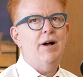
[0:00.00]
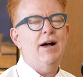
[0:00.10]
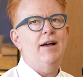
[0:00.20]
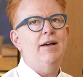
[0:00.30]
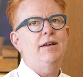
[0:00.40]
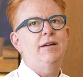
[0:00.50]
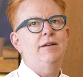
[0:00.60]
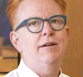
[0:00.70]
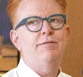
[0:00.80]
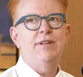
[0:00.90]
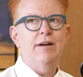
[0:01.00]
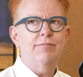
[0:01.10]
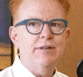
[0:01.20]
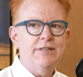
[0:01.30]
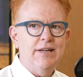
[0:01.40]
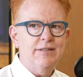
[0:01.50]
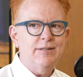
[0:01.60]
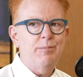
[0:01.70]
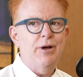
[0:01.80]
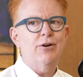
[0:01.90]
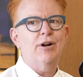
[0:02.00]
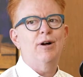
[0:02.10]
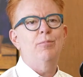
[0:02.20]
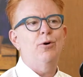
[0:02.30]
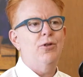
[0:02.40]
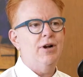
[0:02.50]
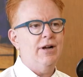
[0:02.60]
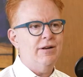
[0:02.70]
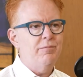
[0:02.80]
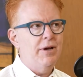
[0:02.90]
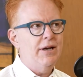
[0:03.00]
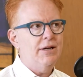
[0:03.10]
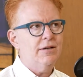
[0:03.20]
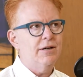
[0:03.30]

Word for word: I have definitely tasted better gumbo than I can make.